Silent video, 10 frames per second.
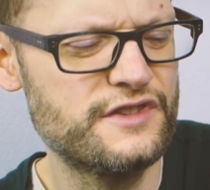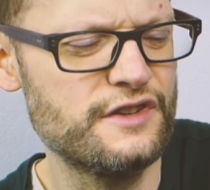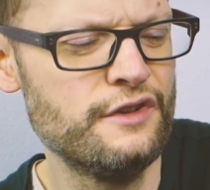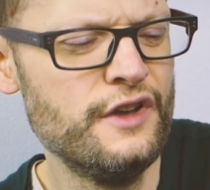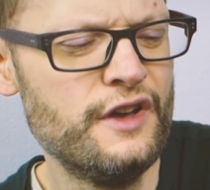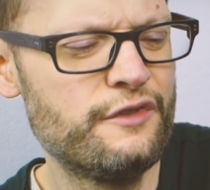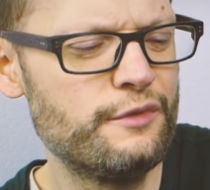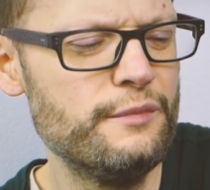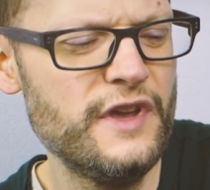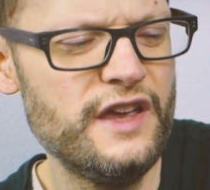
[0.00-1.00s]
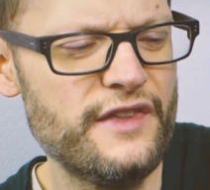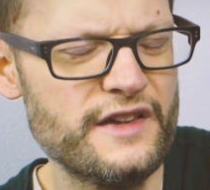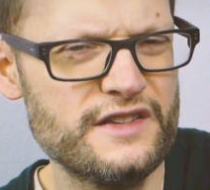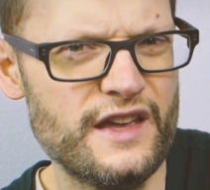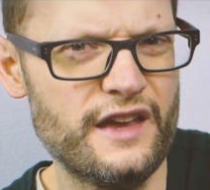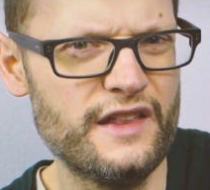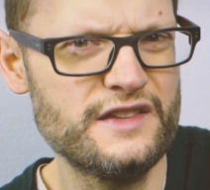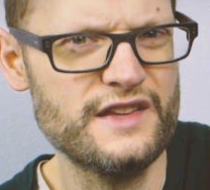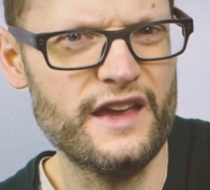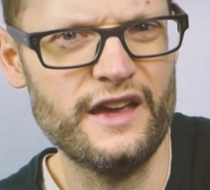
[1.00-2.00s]
So for me, it's
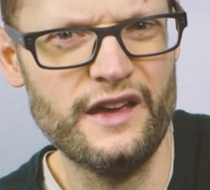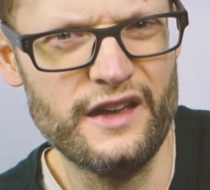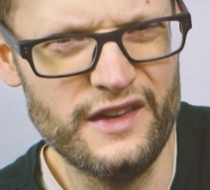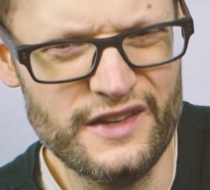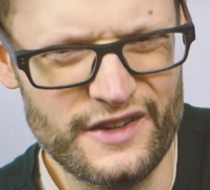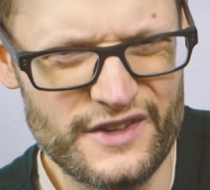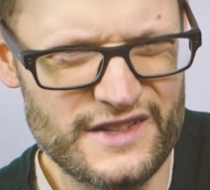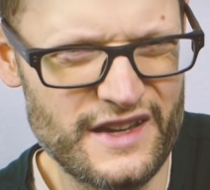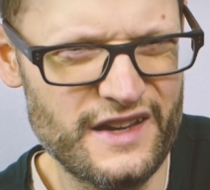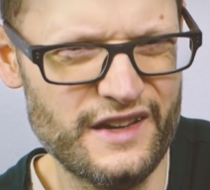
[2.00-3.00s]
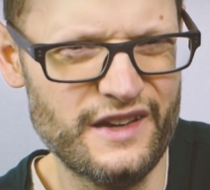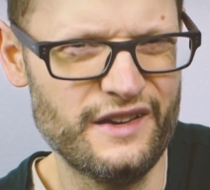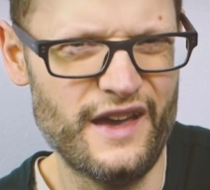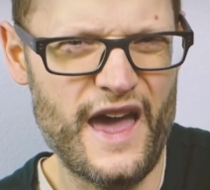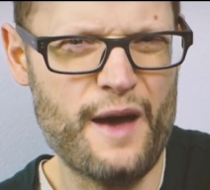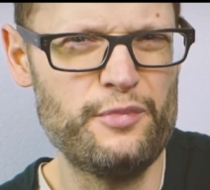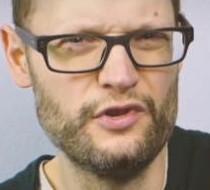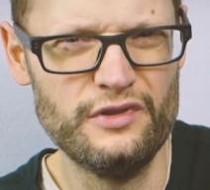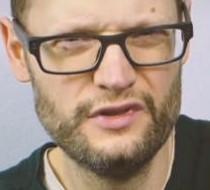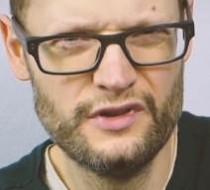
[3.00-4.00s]
like a
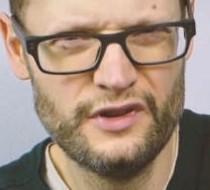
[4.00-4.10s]
Apple.